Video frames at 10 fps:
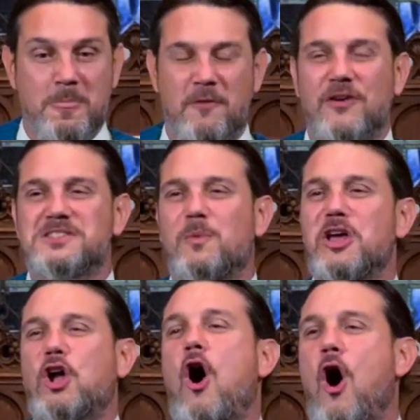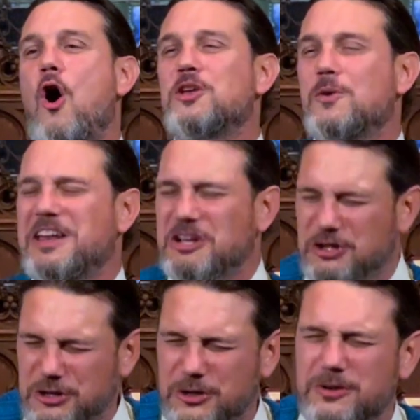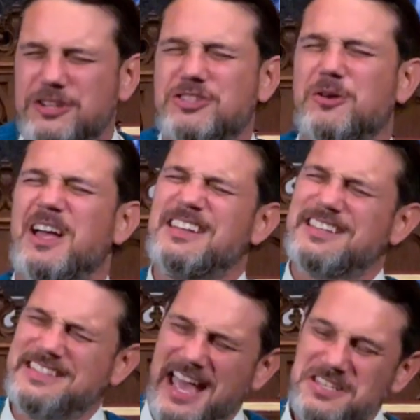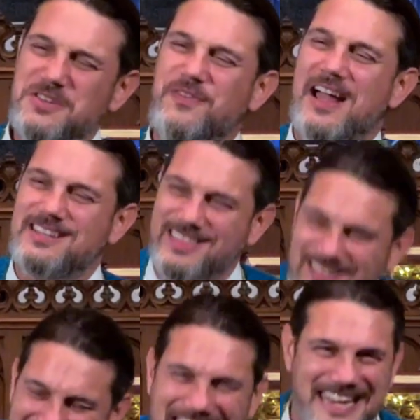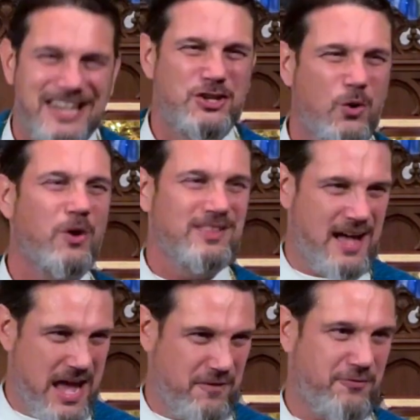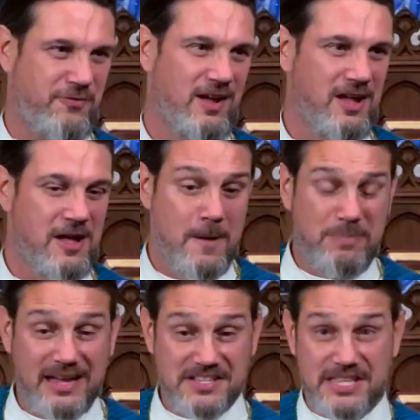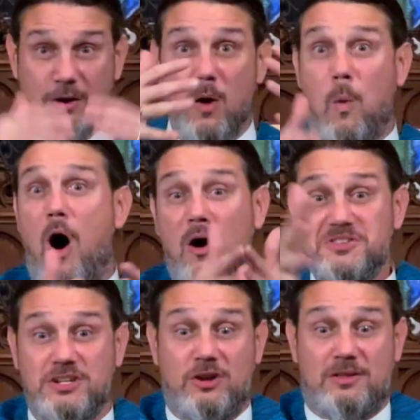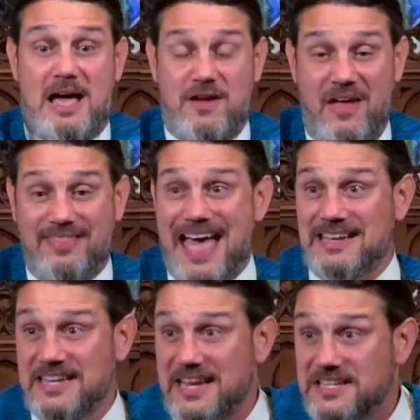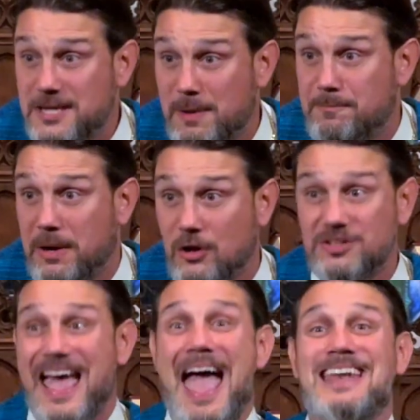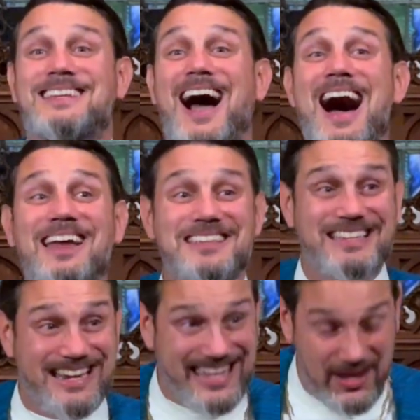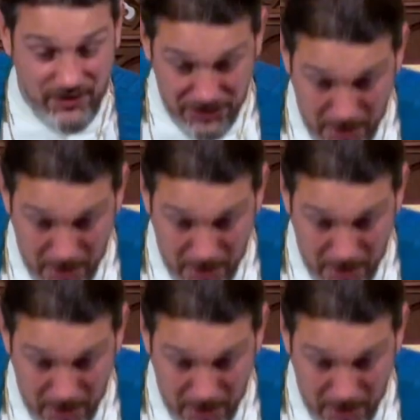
My friends, I want to call you and encourage you to testify to the light in your life. Because there are walls in your life that need to be built, and God is going to give you